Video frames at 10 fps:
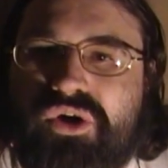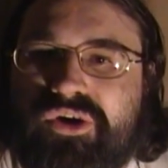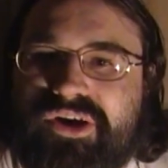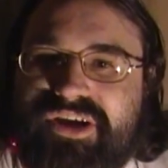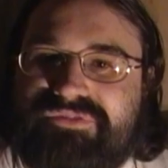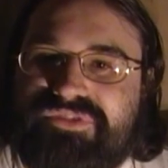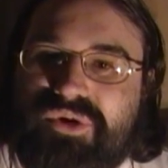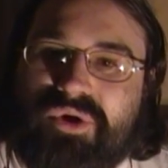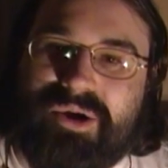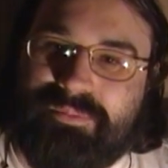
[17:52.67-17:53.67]
Or
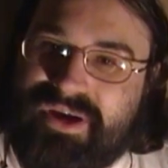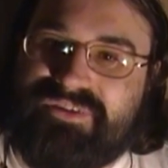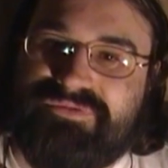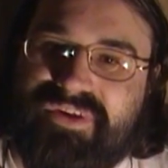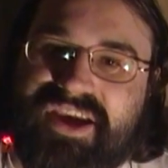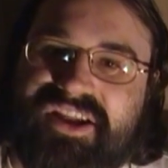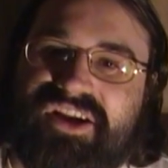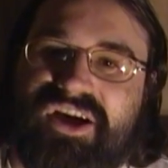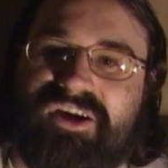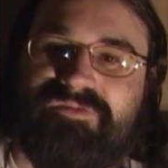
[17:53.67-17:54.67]
if you are a big
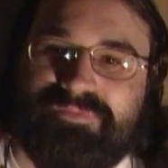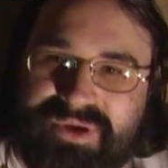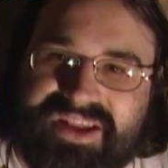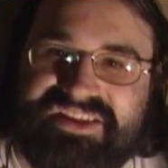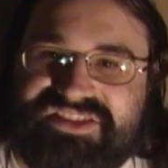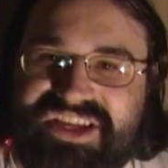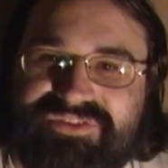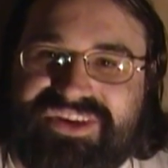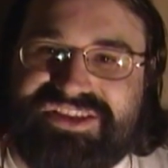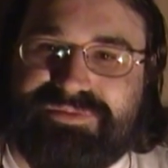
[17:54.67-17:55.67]
fan of
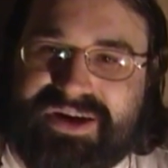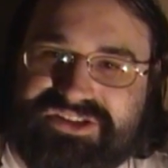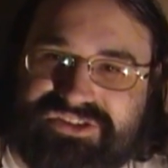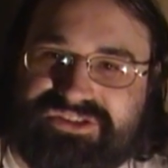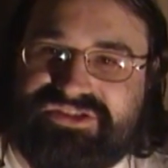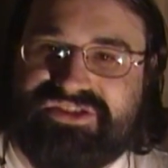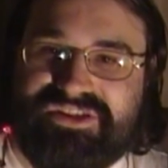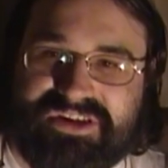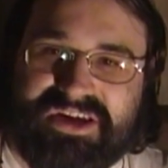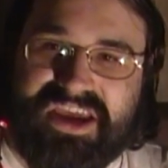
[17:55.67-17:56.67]
Peanuts TV
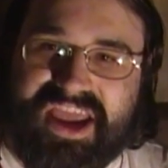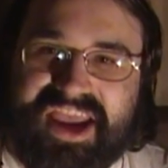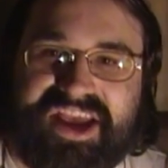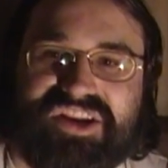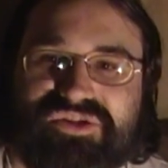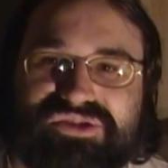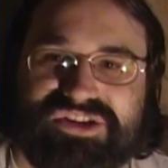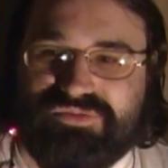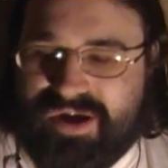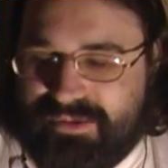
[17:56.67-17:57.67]
specials
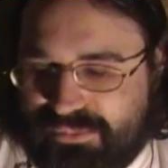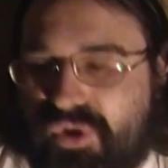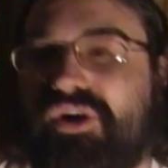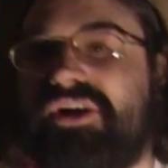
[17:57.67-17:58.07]
and you just